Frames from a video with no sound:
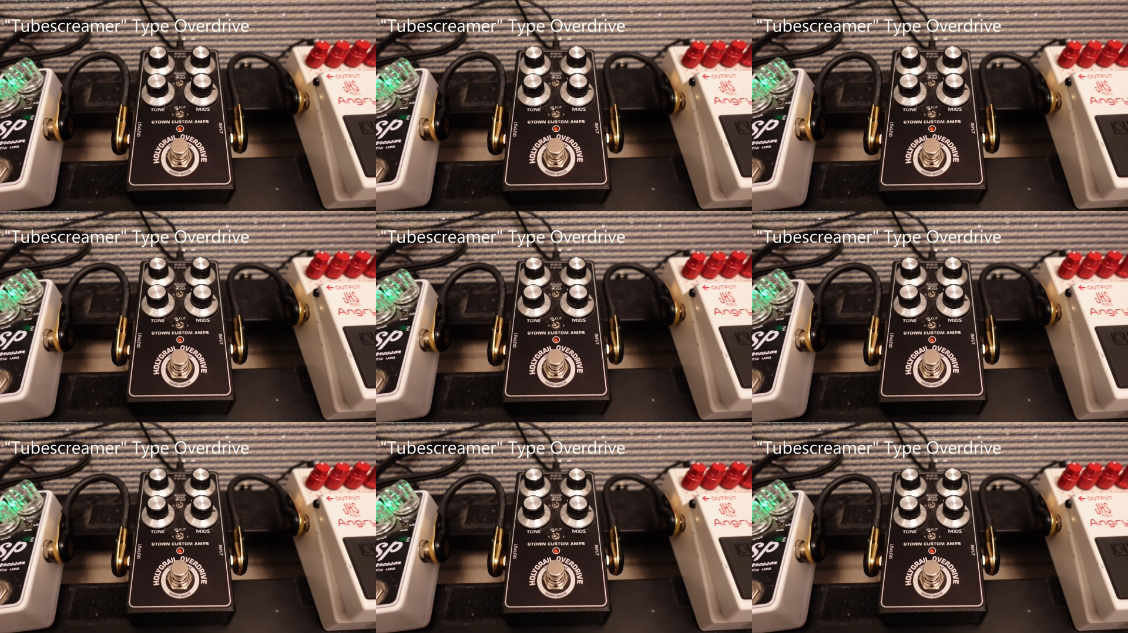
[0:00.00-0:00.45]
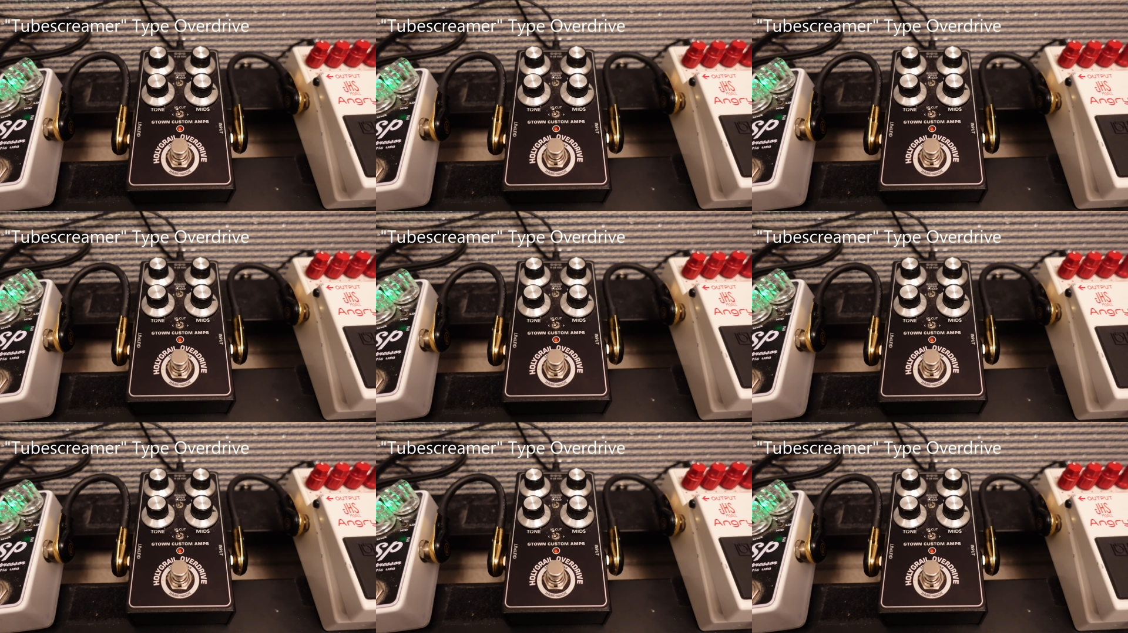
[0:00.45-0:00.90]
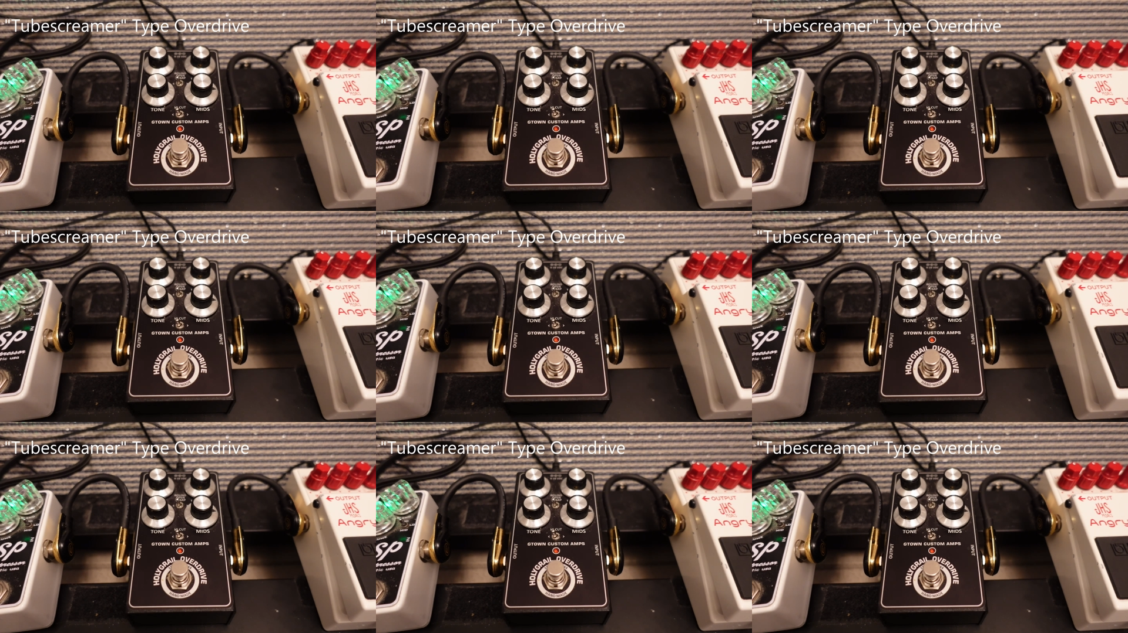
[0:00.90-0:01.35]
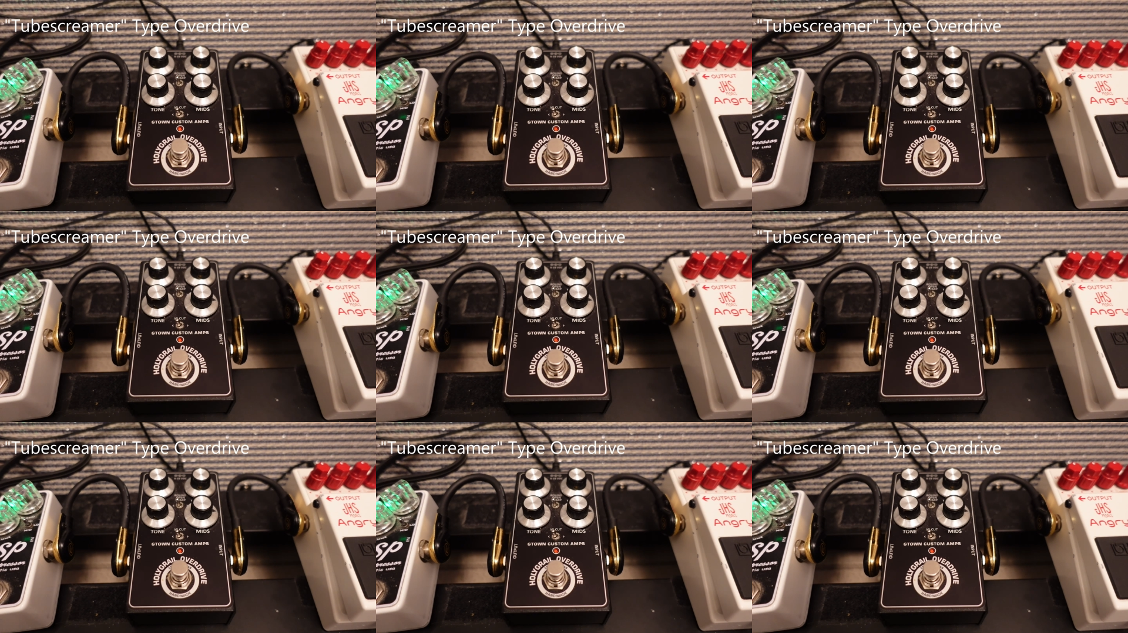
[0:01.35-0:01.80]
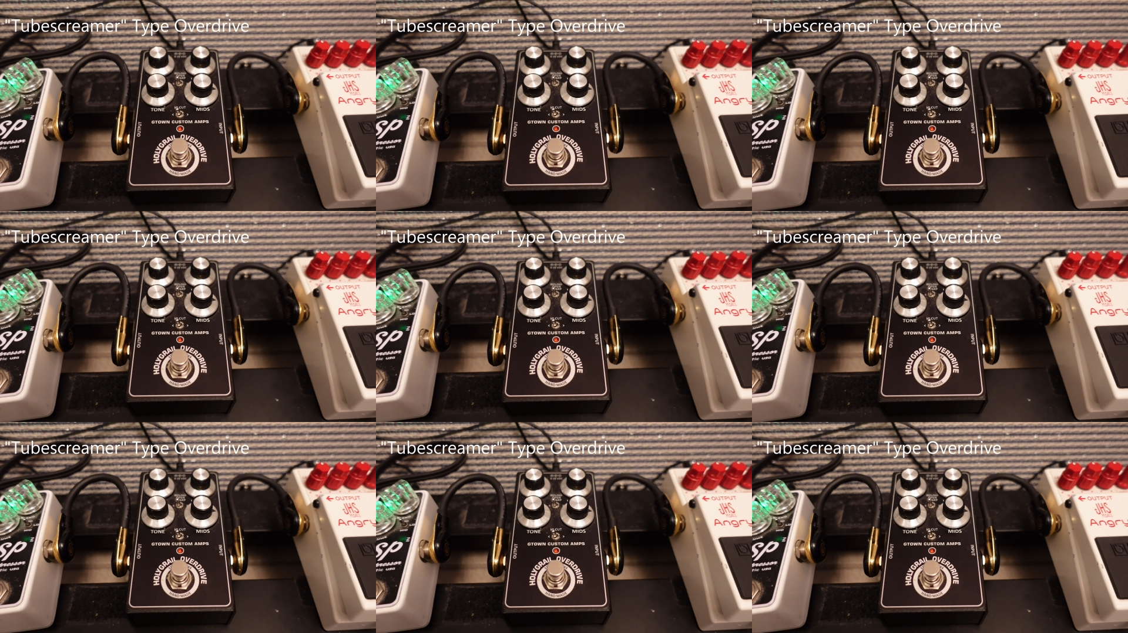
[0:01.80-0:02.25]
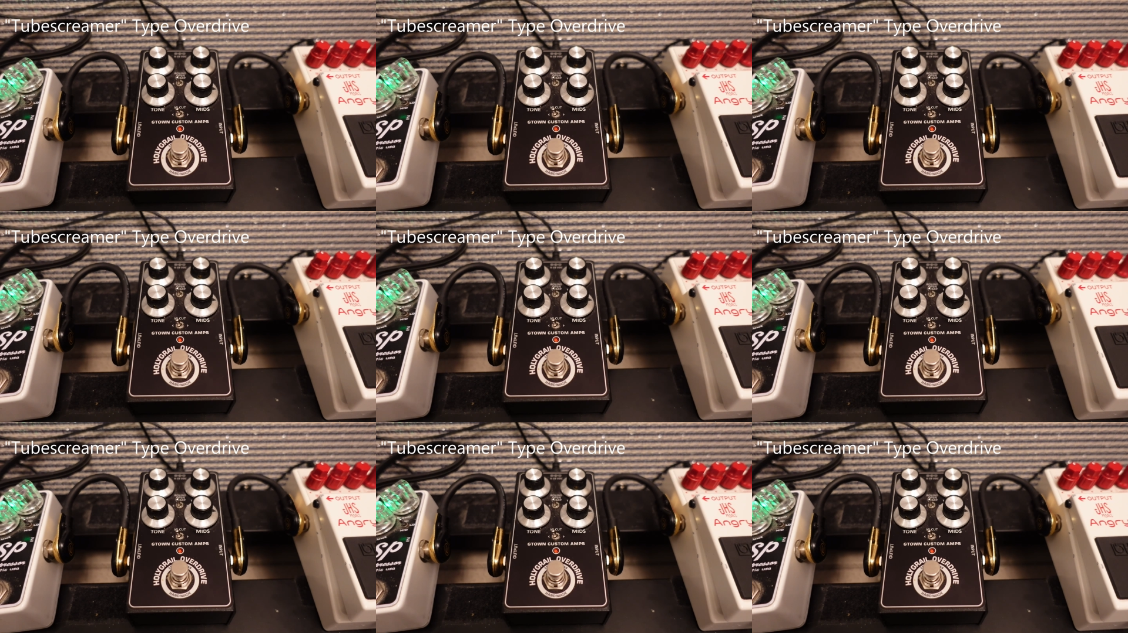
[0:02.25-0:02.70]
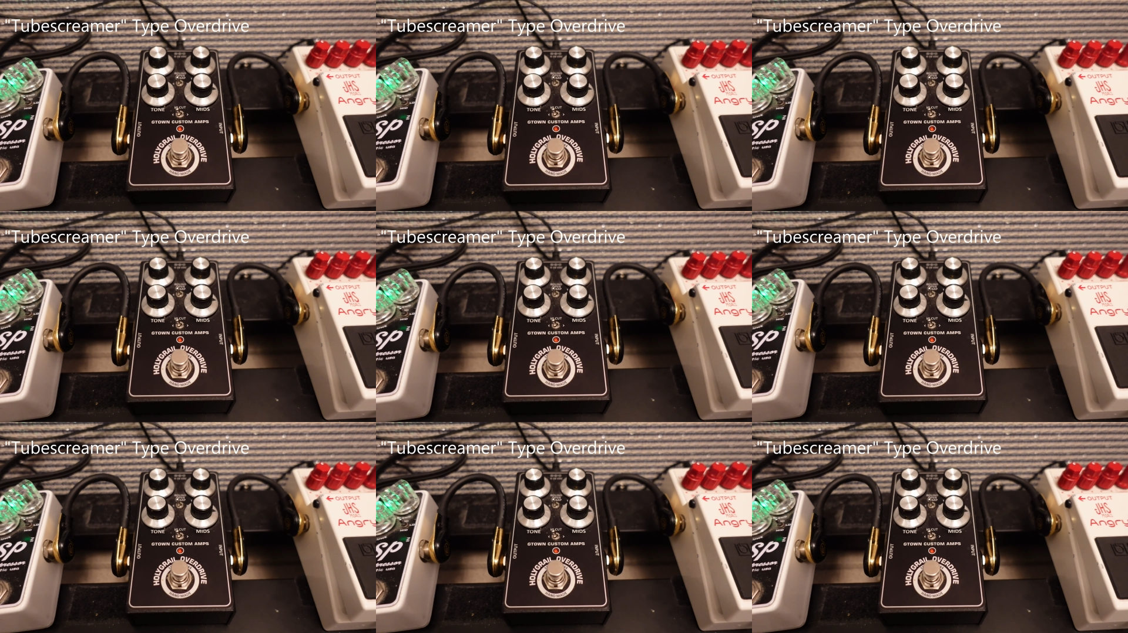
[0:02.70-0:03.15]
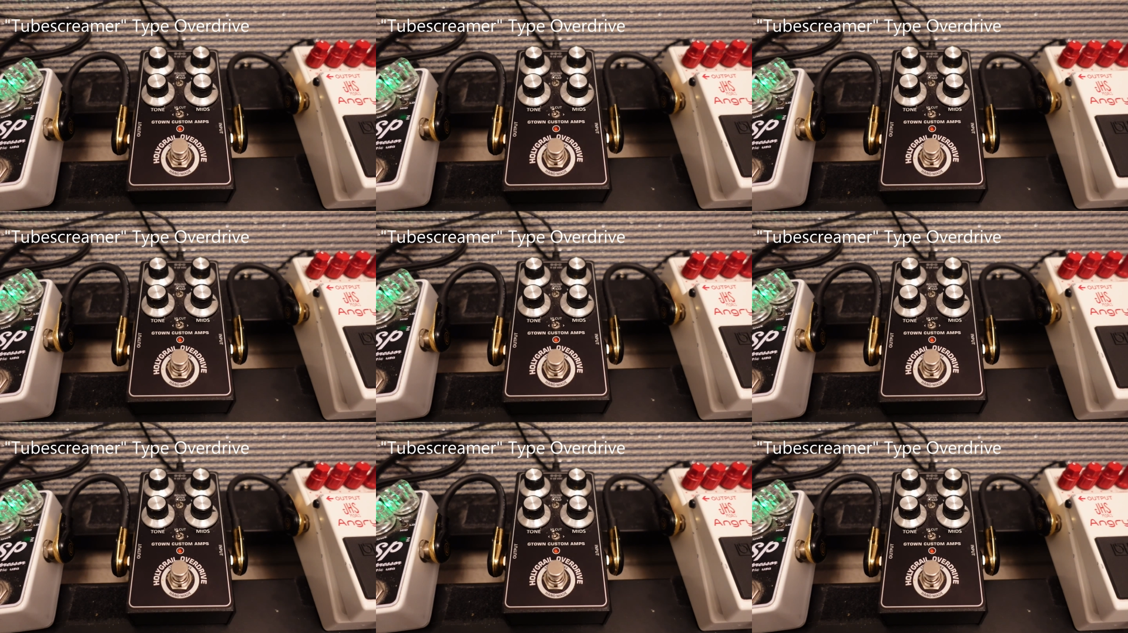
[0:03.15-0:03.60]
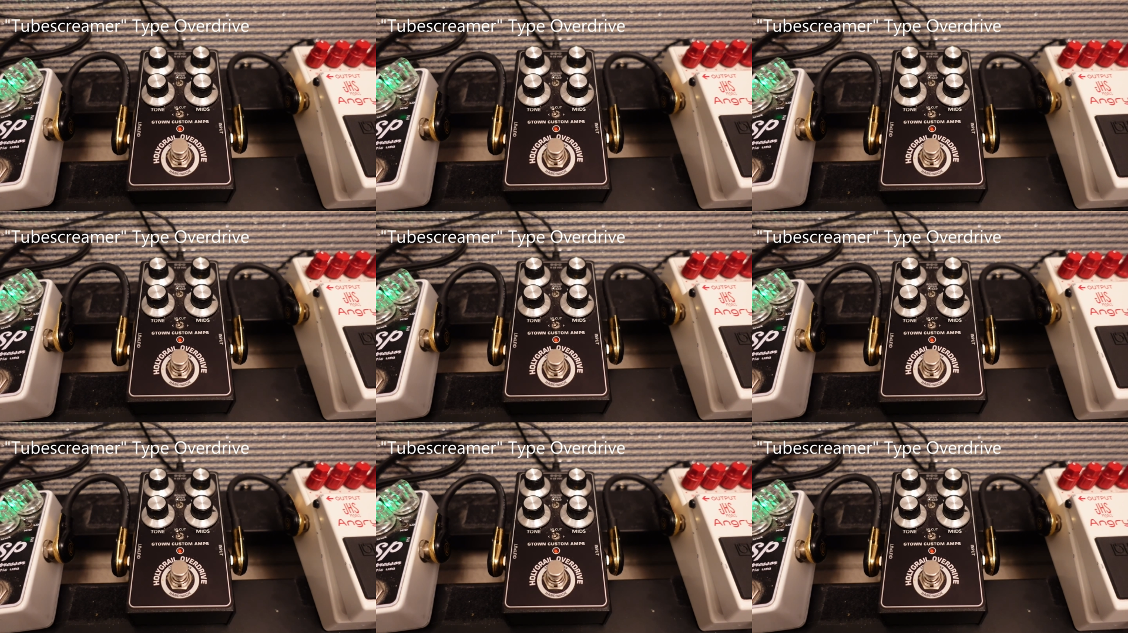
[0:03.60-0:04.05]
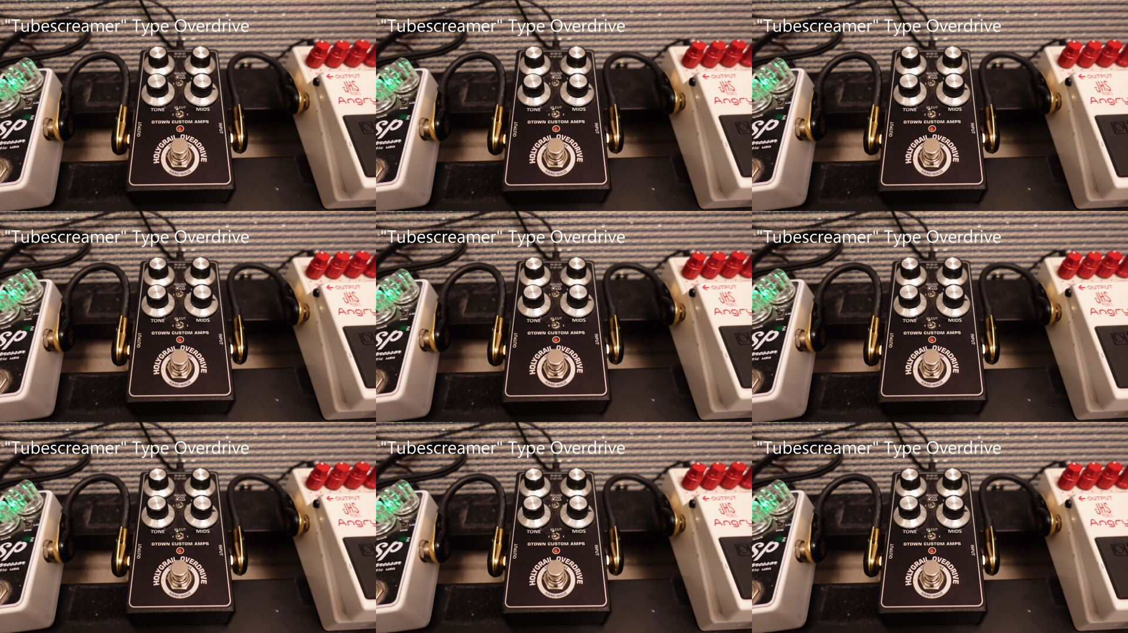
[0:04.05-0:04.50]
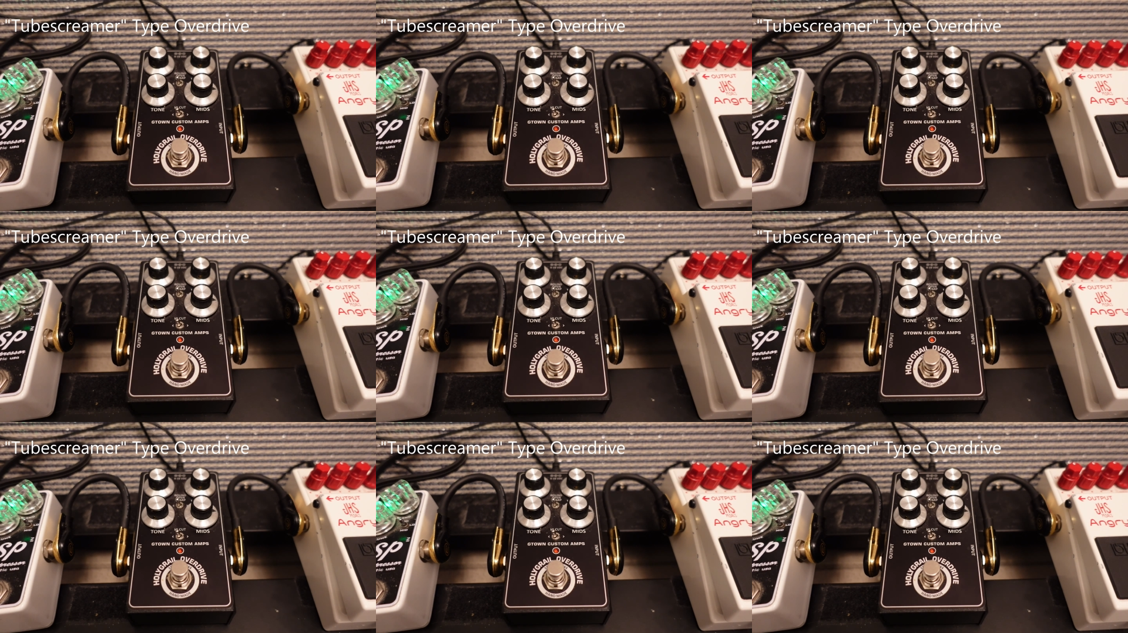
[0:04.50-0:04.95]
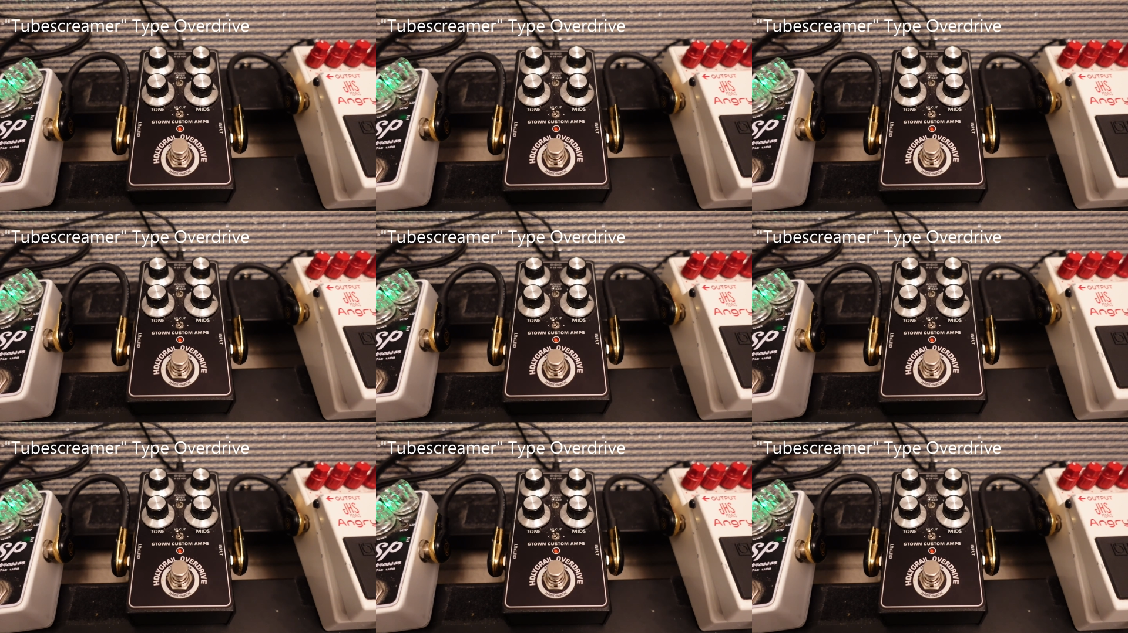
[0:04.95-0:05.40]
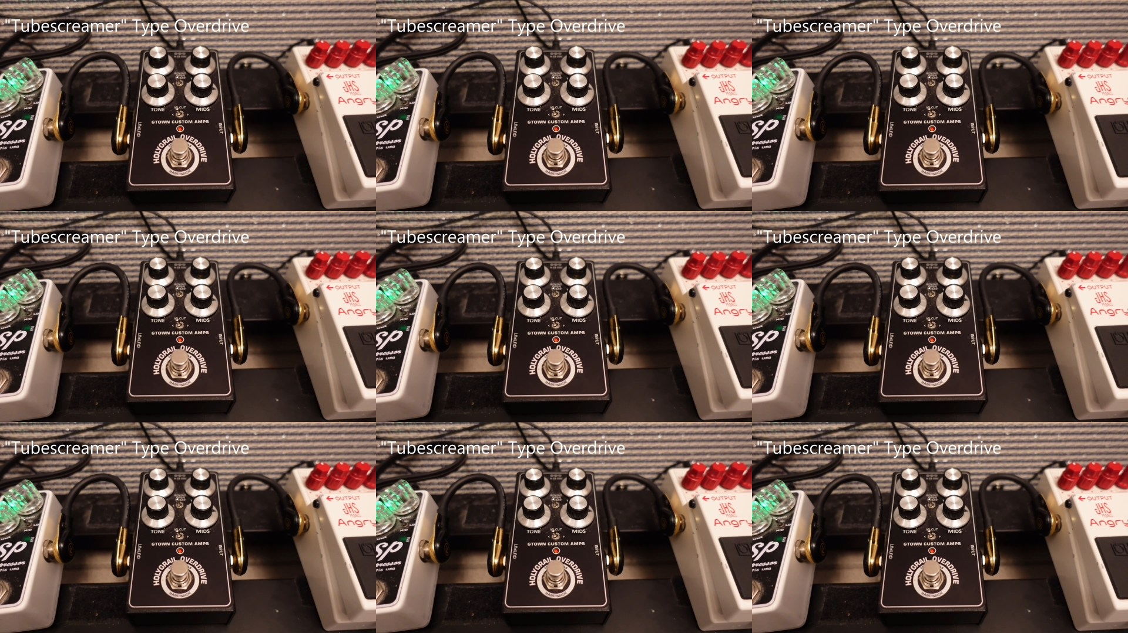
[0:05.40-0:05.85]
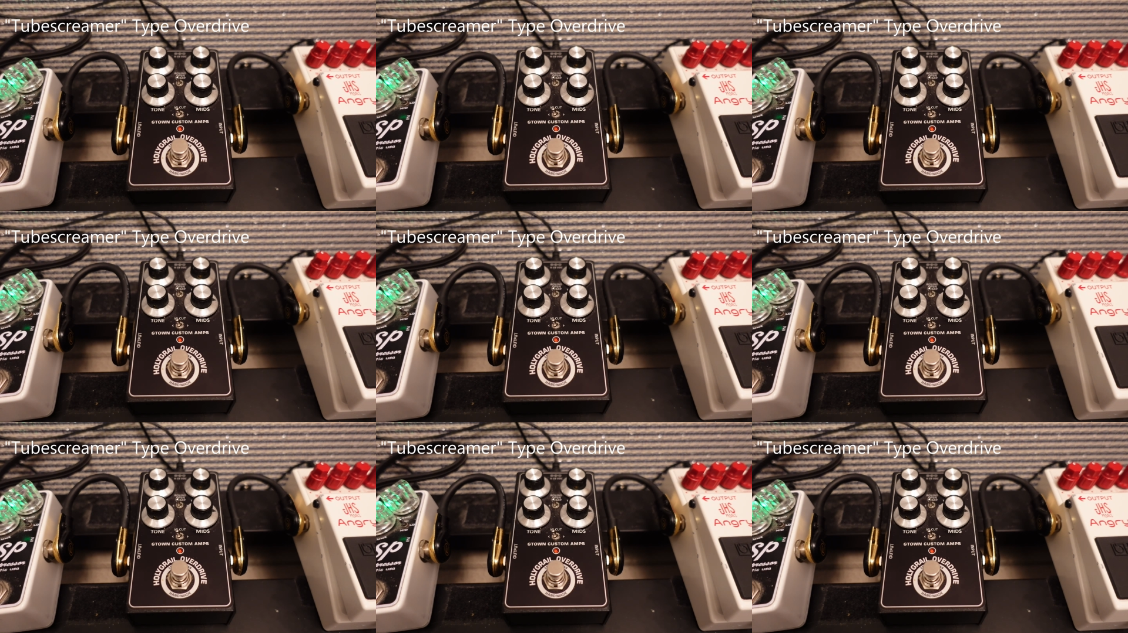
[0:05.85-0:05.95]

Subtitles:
(no speaker visible)